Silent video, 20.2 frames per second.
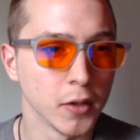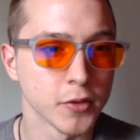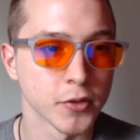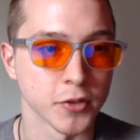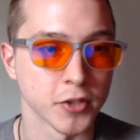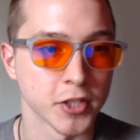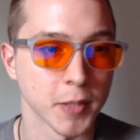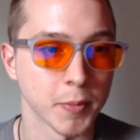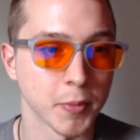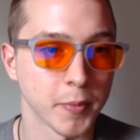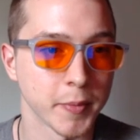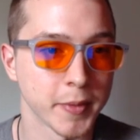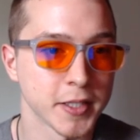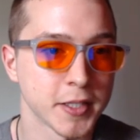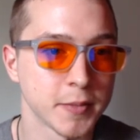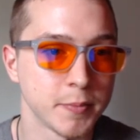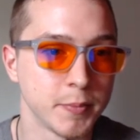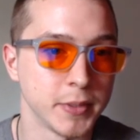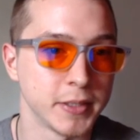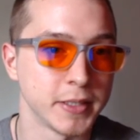So
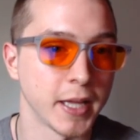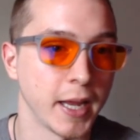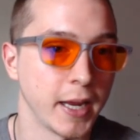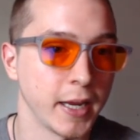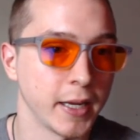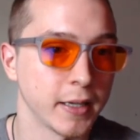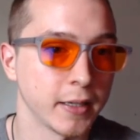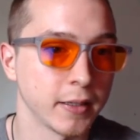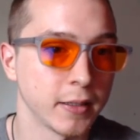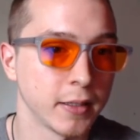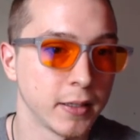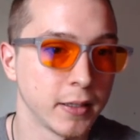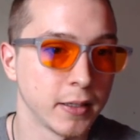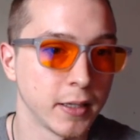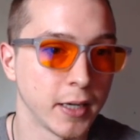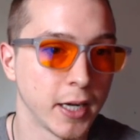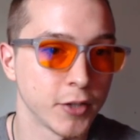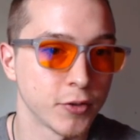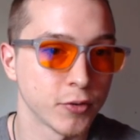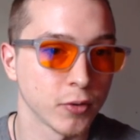supplements, betaine
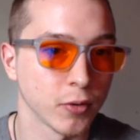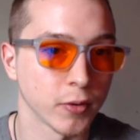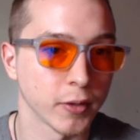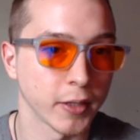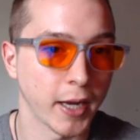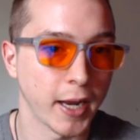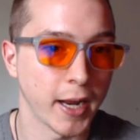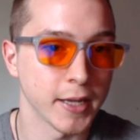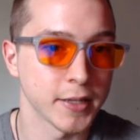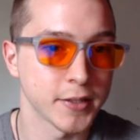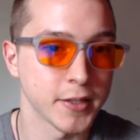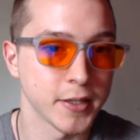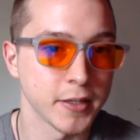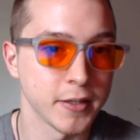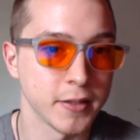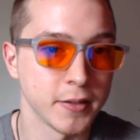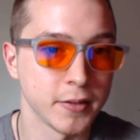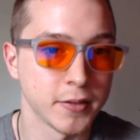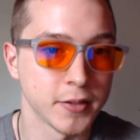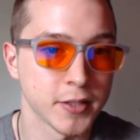hydrochloric acid.